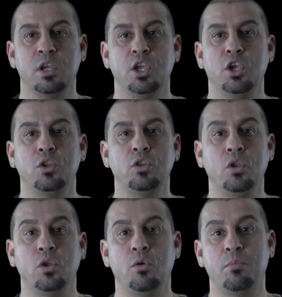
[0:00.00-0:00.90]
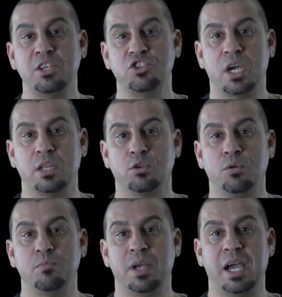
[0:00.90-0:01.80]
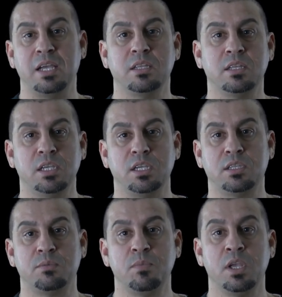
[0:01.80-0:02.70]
Io non ho mangiato, I didn't eat.